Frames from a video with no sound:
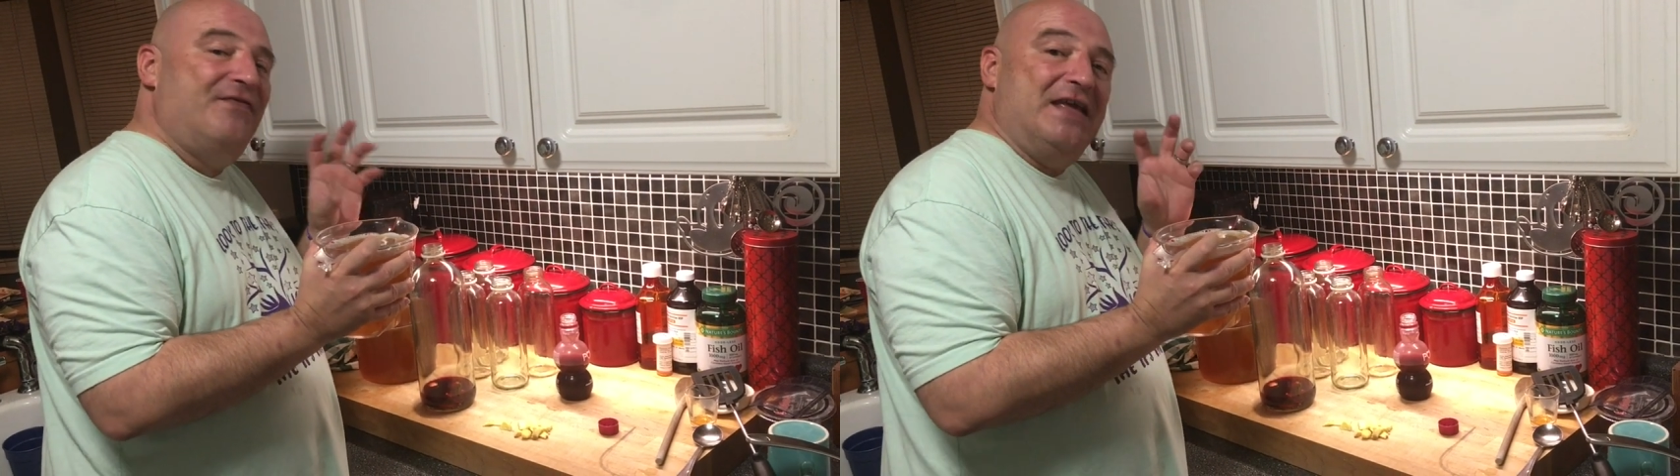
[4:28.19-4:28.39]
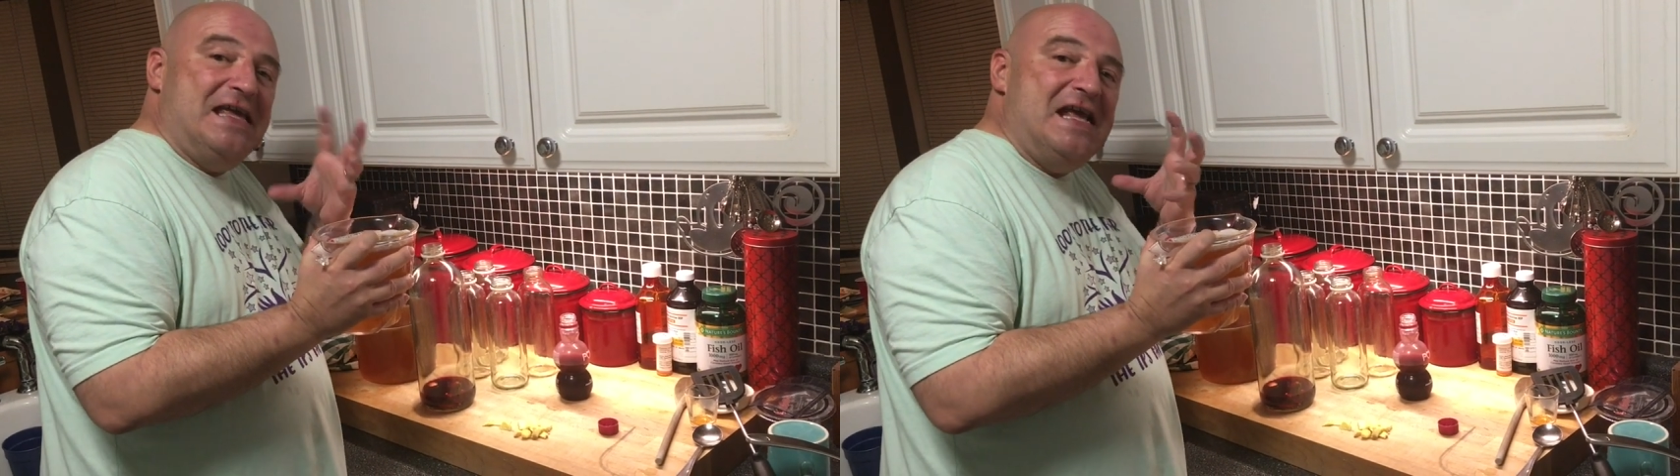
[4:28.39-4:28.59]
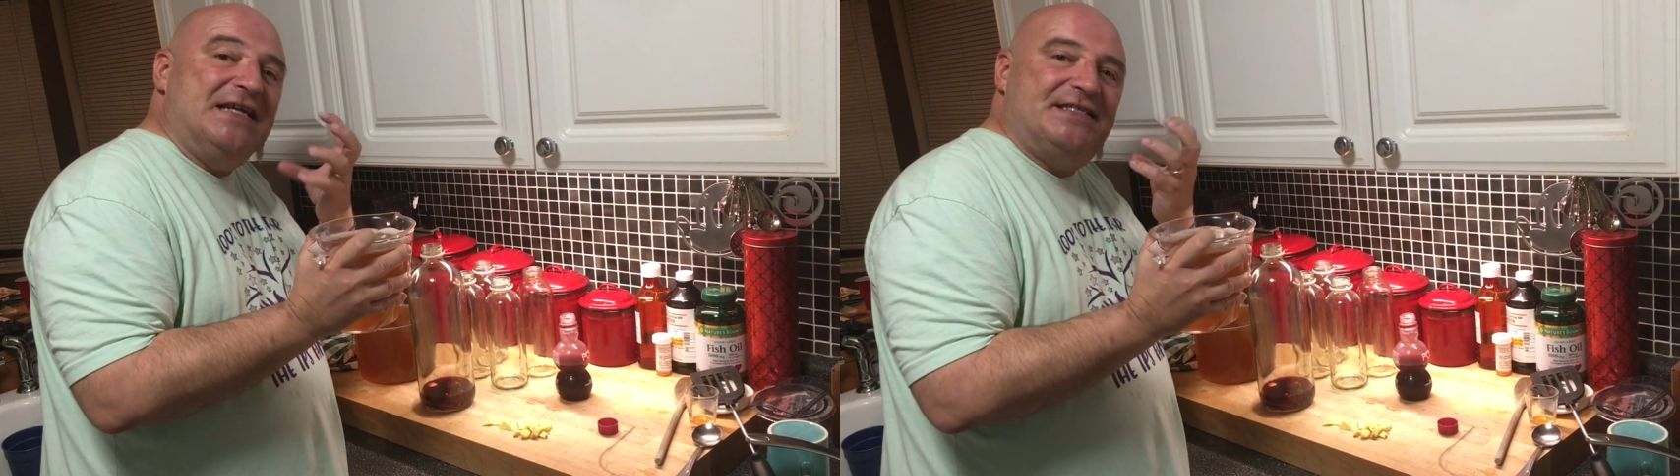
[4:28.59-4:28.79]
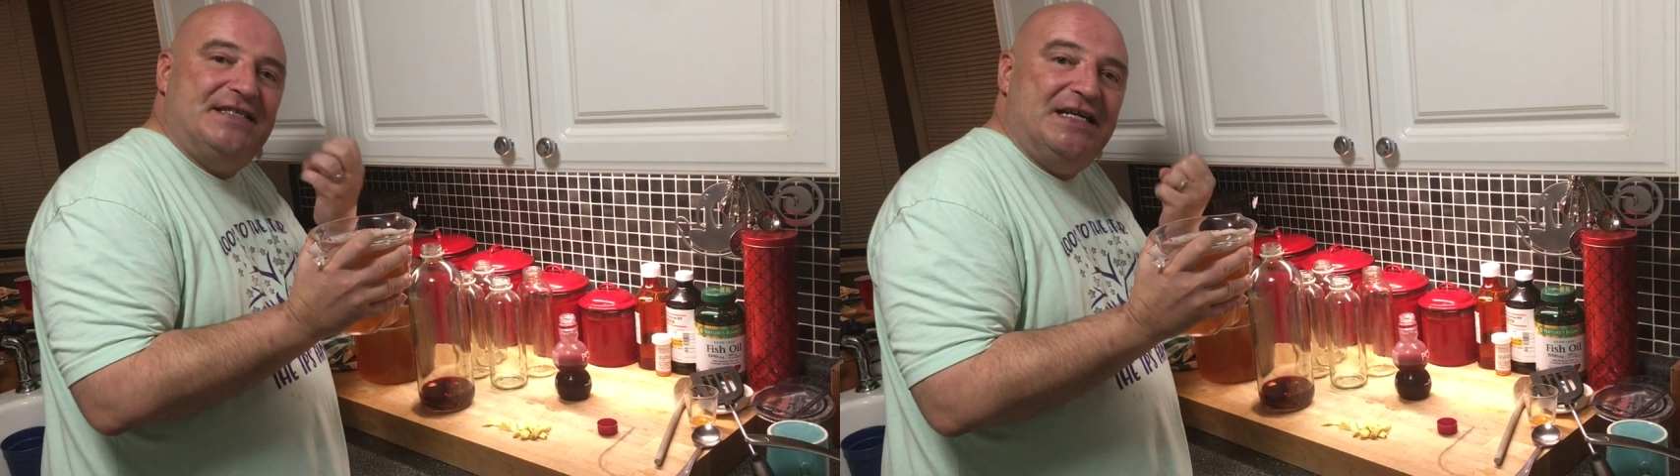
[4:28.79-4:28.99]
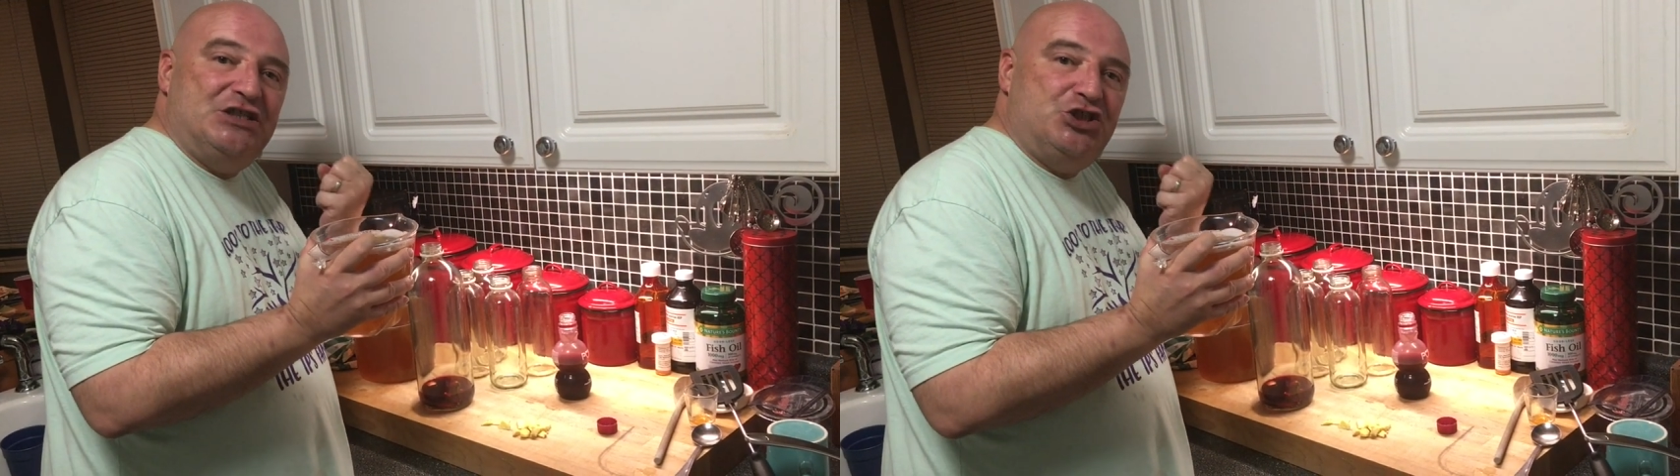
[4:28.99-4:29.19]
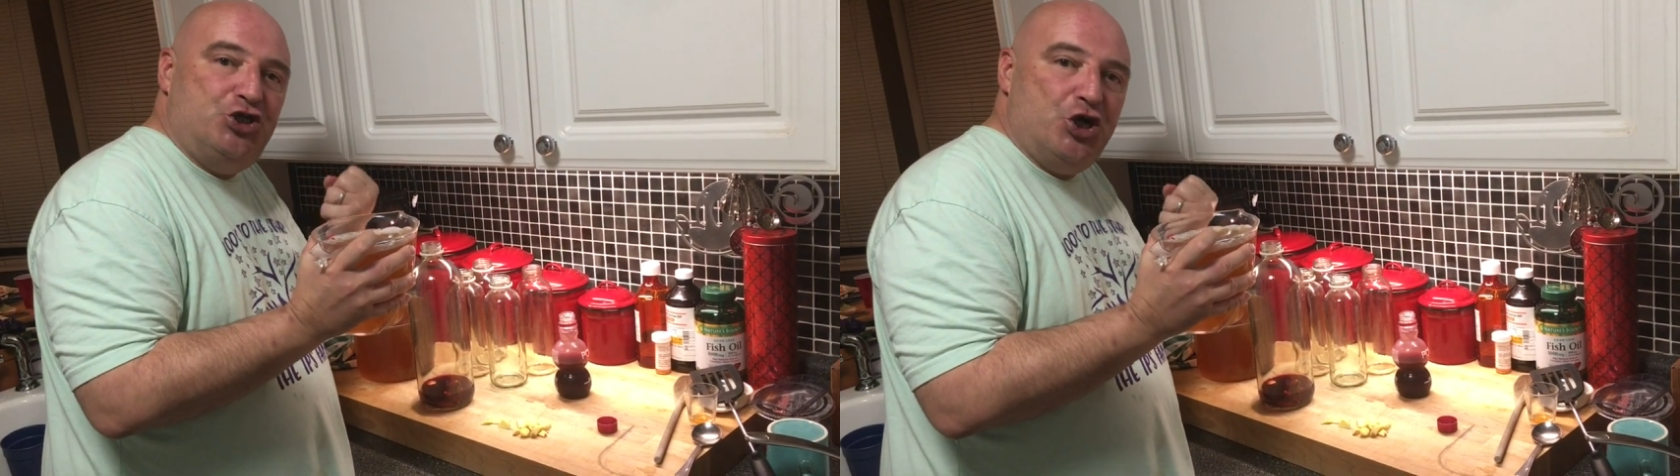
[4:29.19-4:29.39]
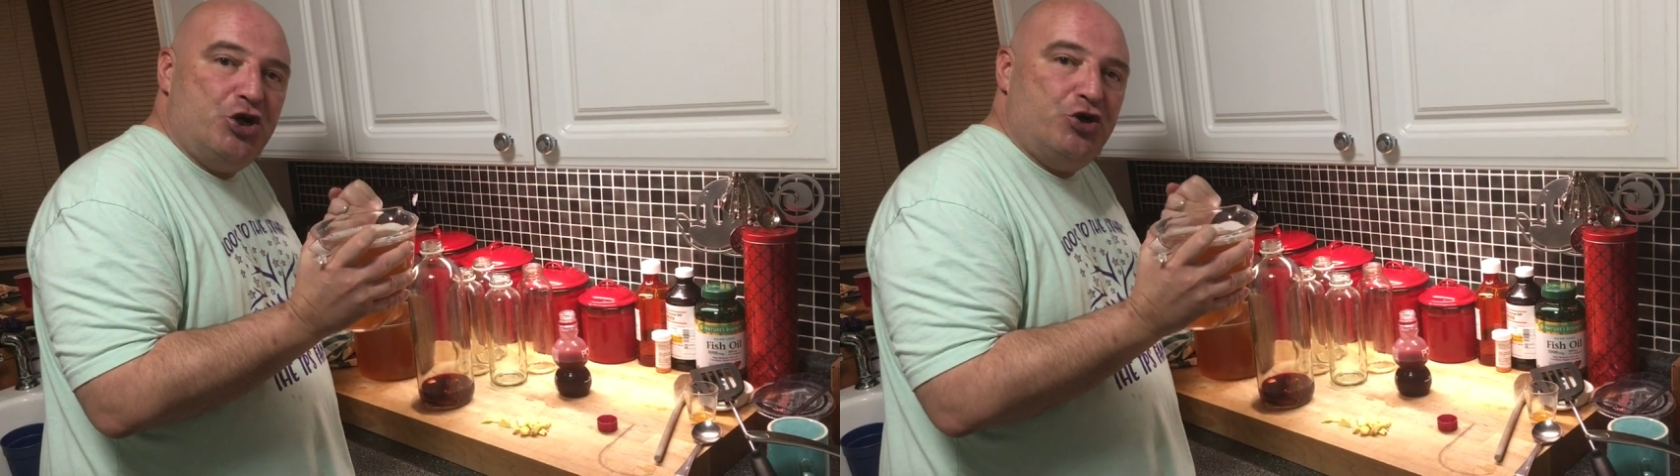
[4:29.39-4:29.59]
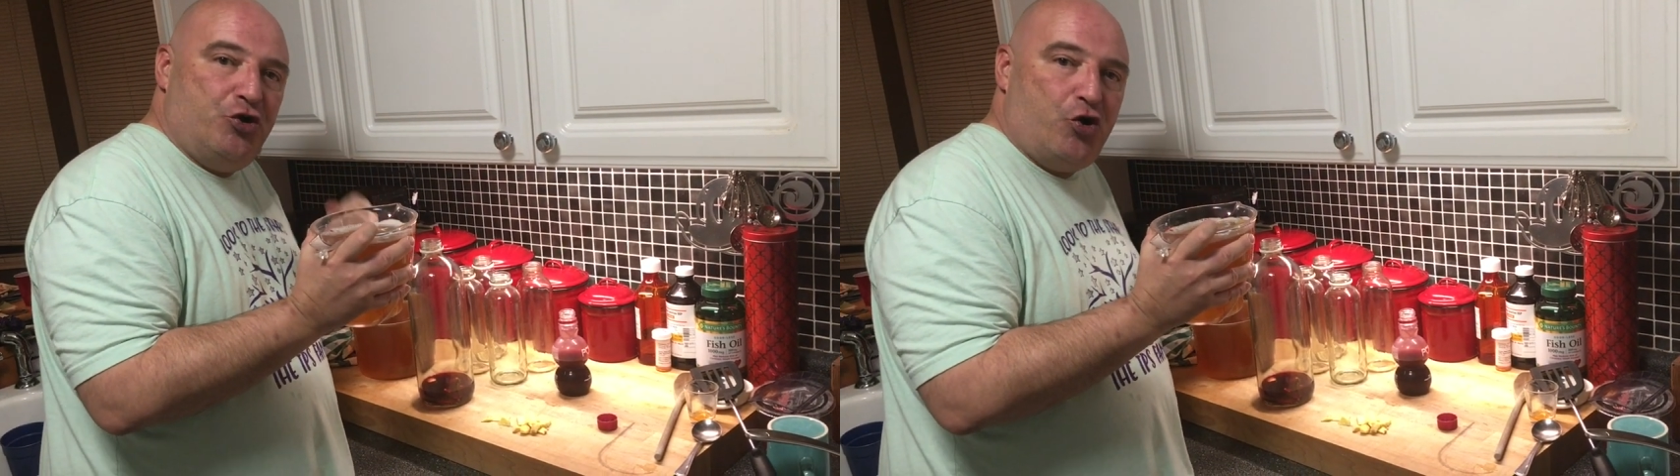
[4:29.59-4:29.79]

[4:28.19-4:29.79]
the yeast needs sugar to